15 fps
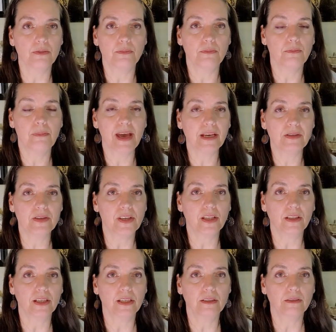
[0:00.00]

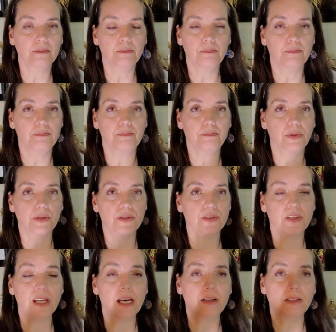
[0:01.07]
masculine
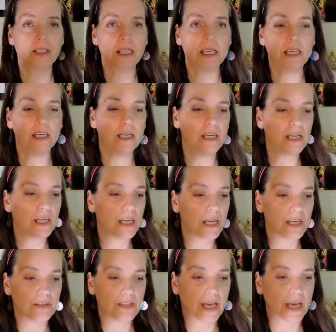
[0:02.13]
personality
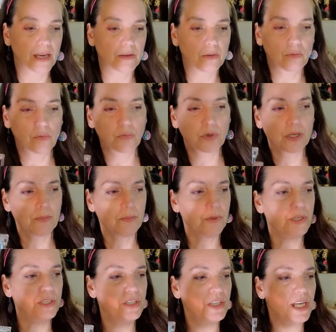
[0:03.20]
that would
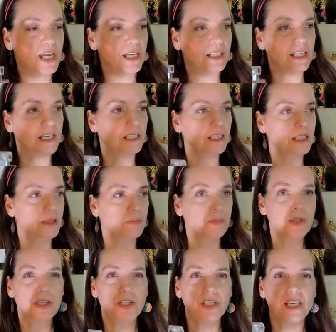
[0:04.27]
appreciate and
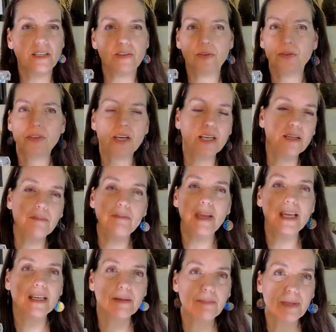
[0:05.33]
appreciates those kind of
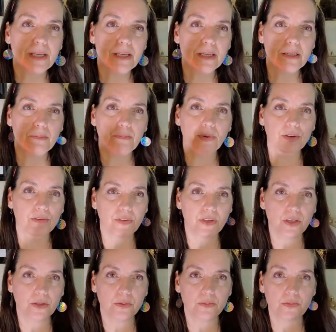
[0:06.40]
makeup-y
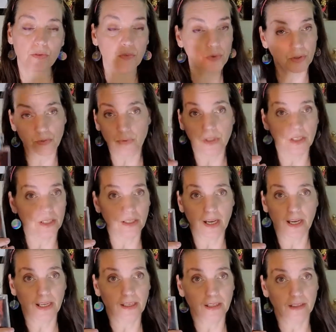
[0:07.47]
perfumes would really
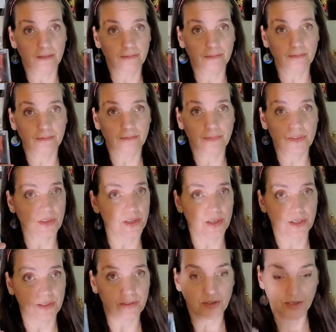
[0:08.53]
like it.
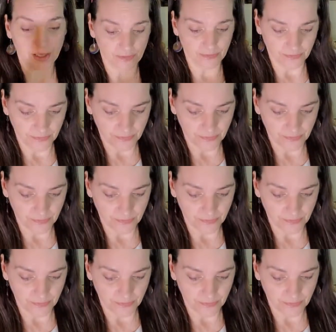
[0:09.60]
Seriously.